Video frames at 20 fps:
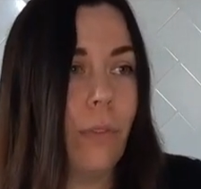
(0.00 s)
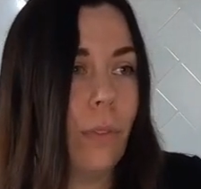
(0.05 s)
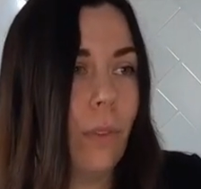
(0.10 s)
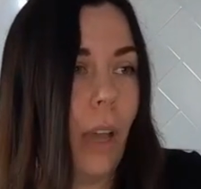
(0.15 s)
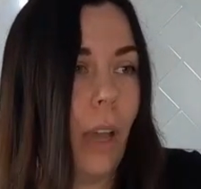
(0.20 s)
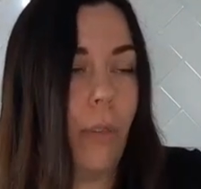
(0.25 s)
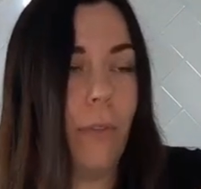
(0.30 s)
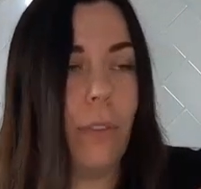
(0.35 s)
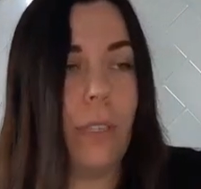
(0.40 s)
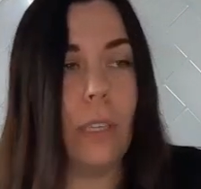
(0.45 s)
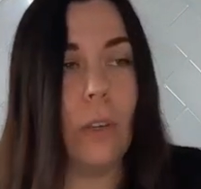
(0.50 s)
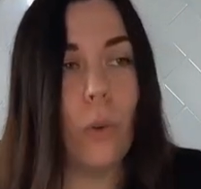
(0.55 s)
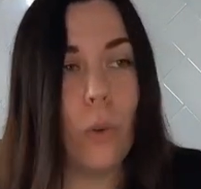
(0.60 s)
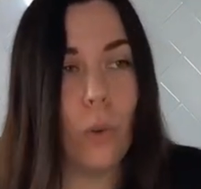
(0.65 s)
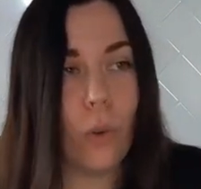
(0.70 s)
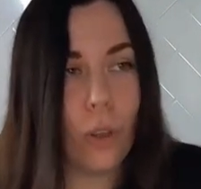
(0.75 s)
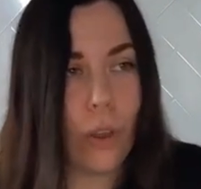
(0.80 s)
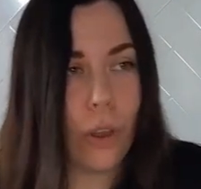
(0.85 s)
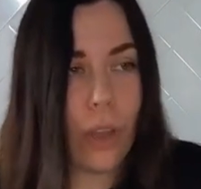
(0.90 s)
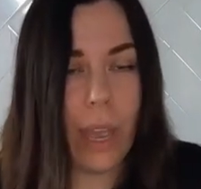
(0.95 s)
seen
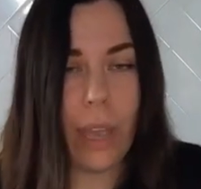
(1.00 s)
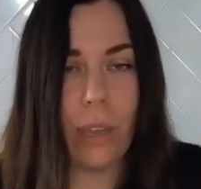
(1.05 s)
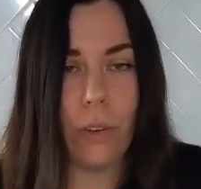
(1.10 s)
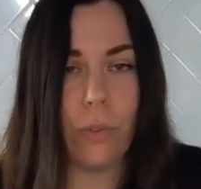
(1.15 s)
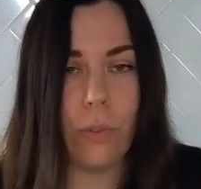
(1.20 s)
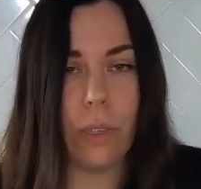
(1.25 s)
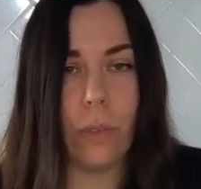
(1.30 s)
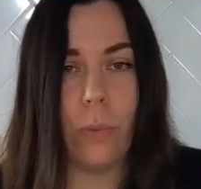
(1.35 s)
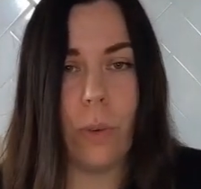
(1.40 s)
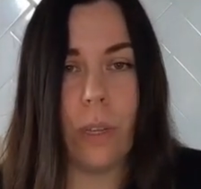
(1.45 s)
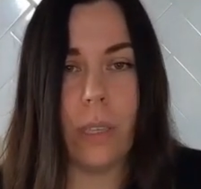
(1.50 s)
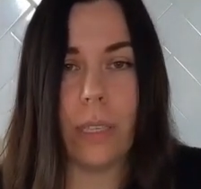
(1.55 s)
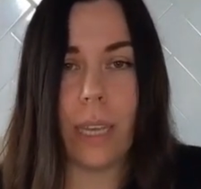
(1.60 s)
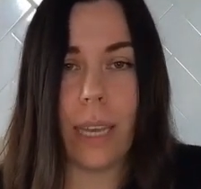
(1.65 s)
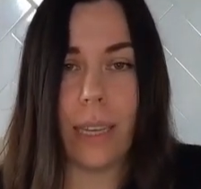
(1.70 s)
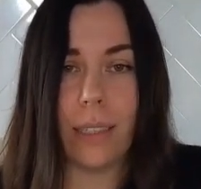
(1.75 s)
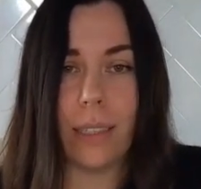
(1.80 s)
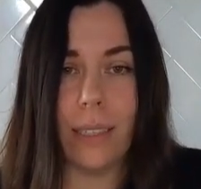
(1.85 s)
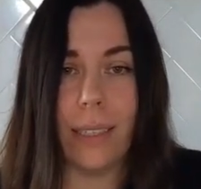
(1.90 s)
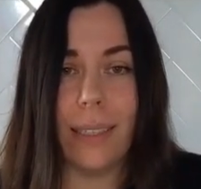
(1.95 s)
all her handwritten ones,
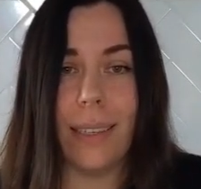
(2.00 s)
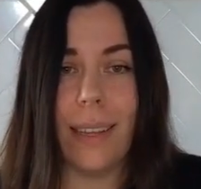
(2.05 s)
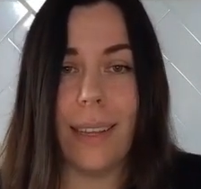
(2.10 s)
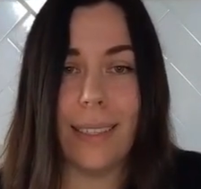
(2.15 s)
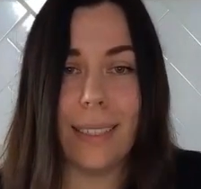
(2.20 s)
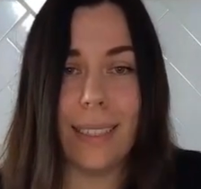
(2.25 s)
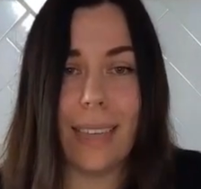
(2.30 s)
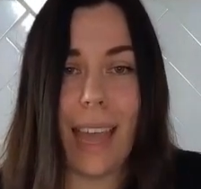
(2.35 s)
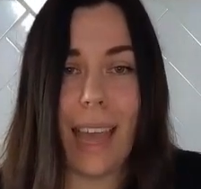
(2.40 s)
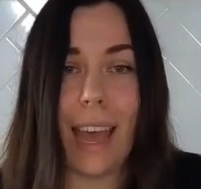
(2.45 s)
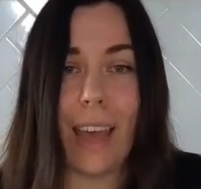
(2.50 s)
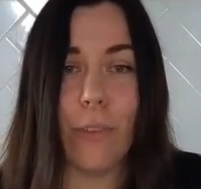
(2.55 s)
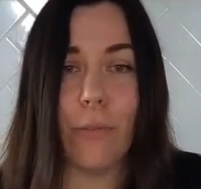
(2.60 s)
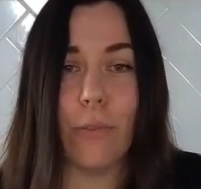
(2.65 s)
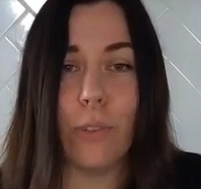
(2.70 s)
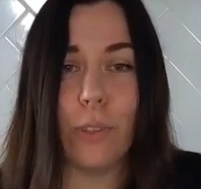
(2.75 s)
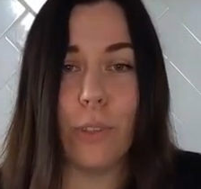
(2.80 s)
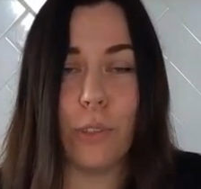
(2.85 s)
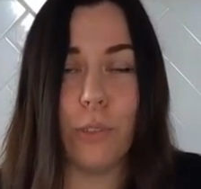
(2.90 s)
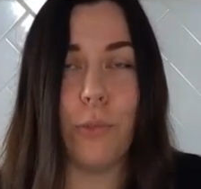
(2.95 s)
and she doesn't have
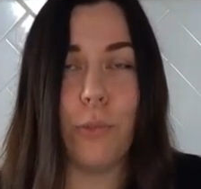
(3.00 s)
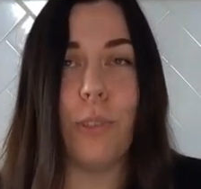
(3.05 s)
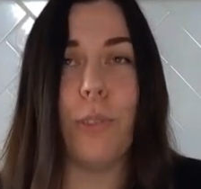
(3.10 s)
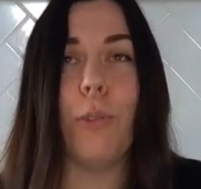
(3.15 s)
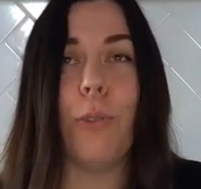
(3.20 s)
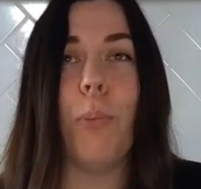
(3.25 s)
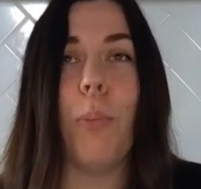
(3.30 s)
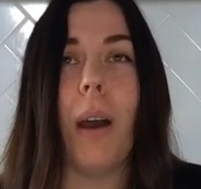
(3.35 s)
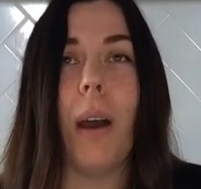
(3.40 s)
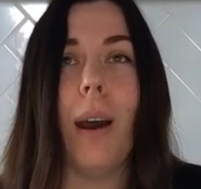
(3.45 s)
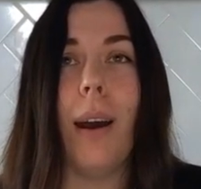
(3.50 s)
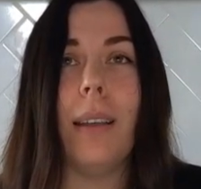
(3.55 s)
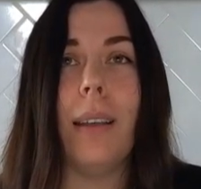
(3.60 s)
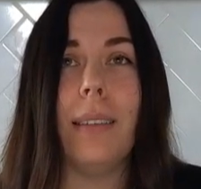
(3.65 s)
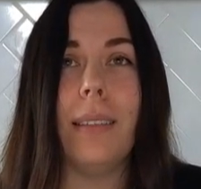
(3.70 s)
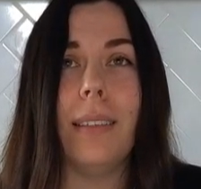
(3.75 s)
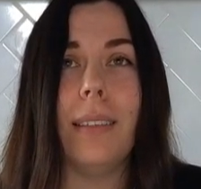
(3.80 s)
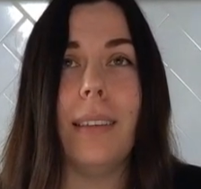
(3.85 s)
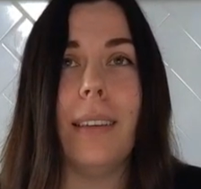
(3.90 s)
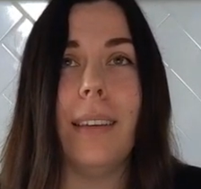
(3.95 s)
the chorizo
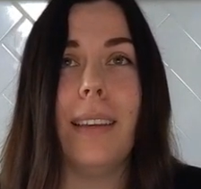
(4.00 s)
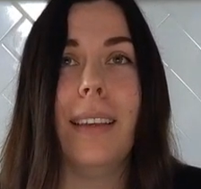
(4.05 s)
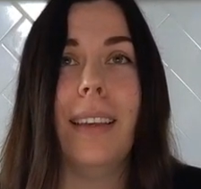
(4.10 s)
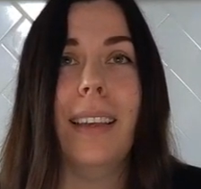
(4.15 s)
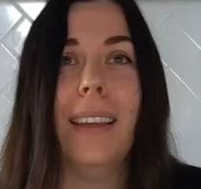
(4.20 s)
pasta